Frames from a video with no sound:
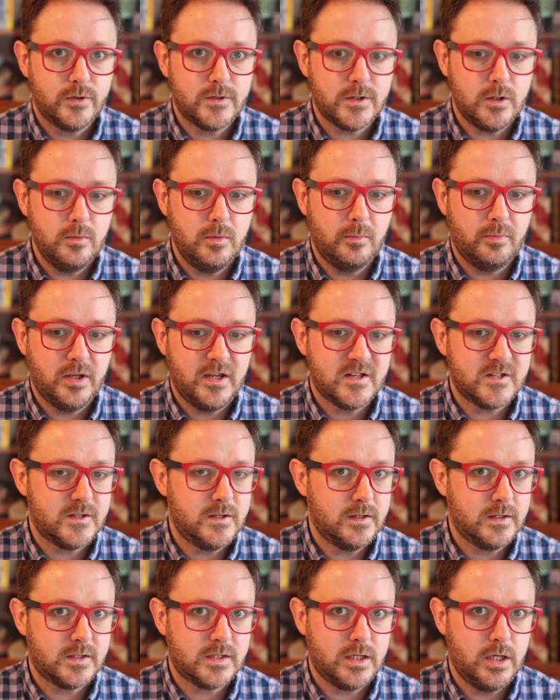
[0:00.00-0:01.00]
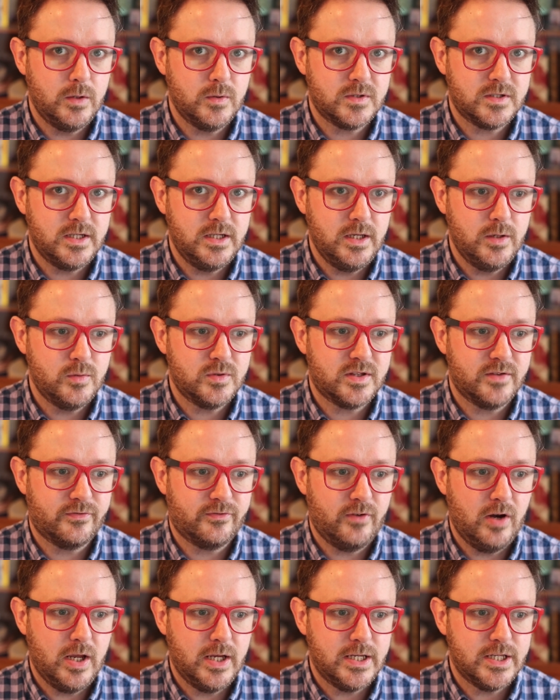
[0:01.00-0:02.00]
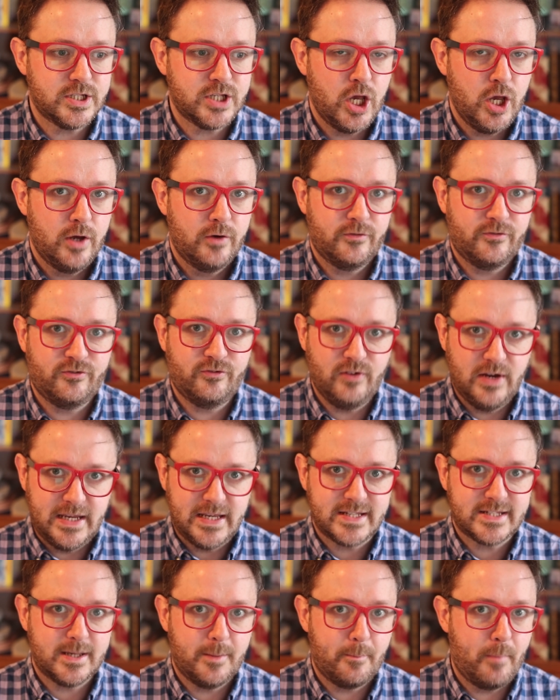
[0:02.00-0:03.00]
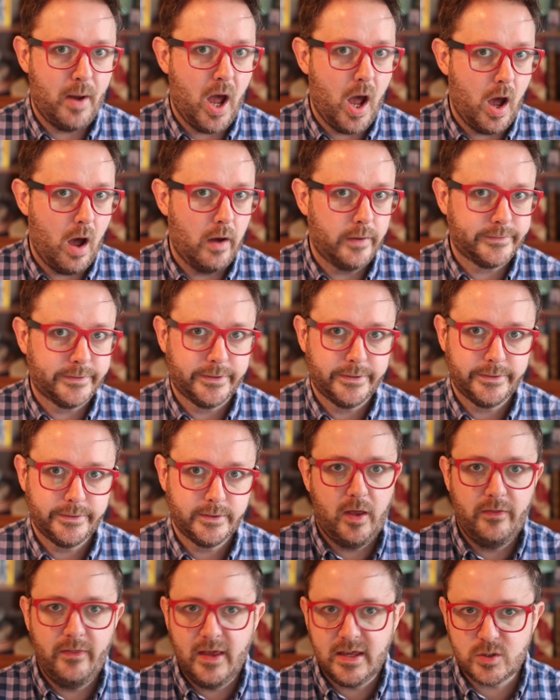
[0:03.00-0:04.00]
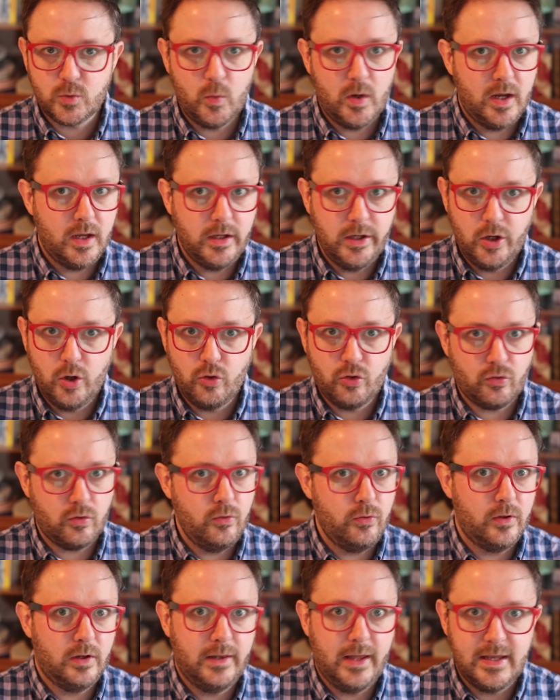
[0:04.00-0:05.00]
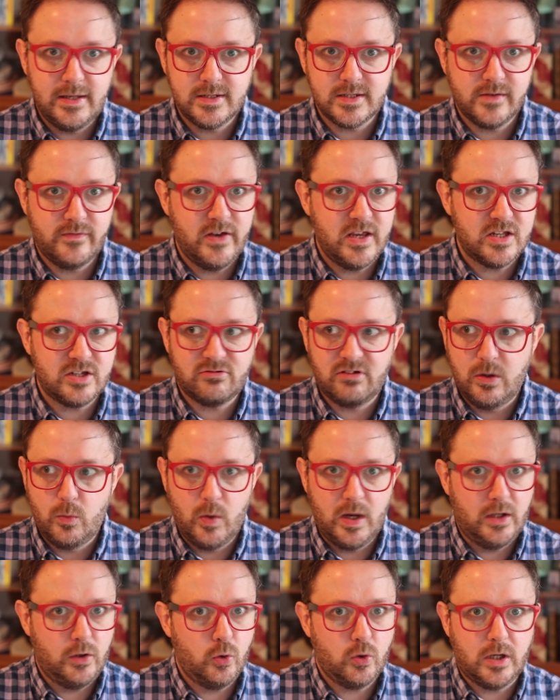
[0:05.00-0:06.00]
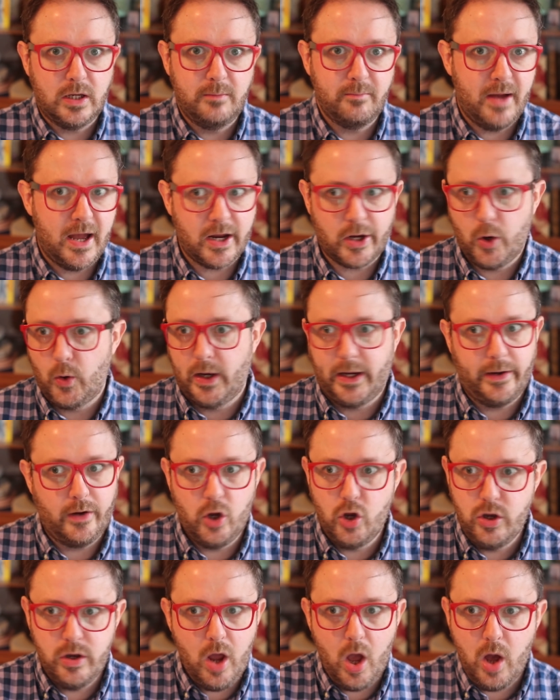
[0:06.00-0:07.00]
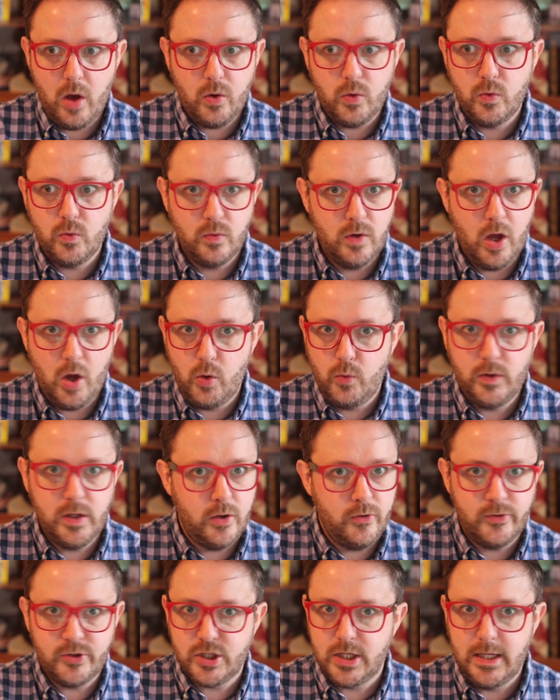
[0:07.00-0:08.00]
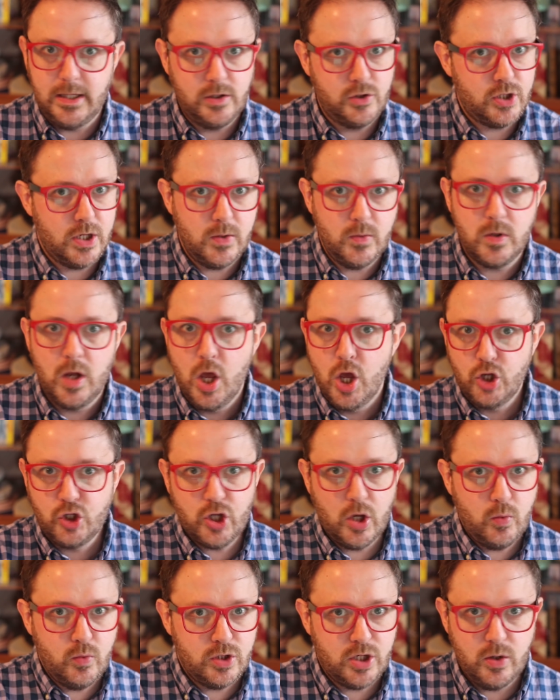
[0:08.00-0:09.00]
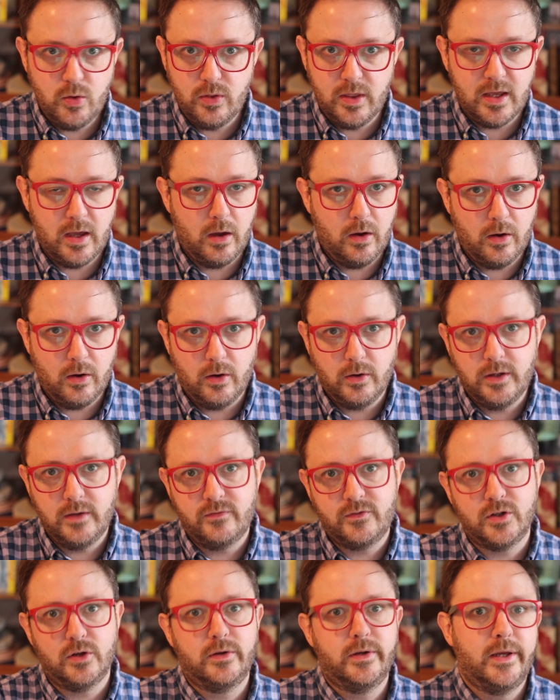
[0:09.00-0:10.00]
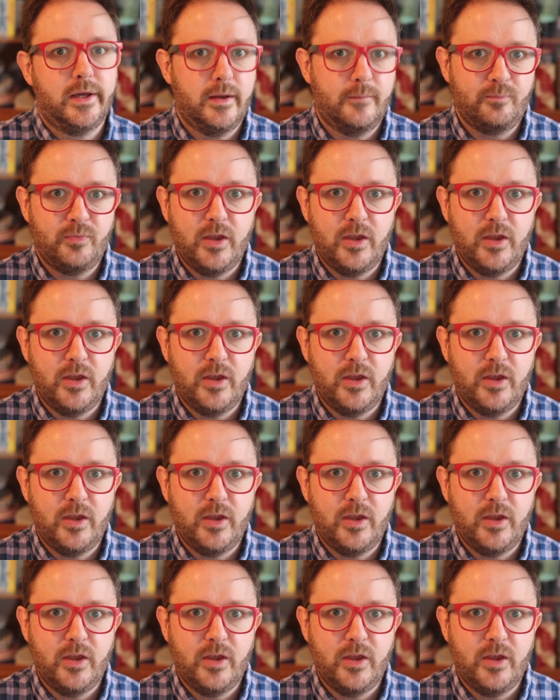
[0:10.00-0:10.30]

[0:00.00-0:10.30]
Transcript: presumably as an excuse to use the phrase, free as a bard. And that's where, through the lens of history, we're looking back going, no, Eugene, don't do that. Oh, you've done it.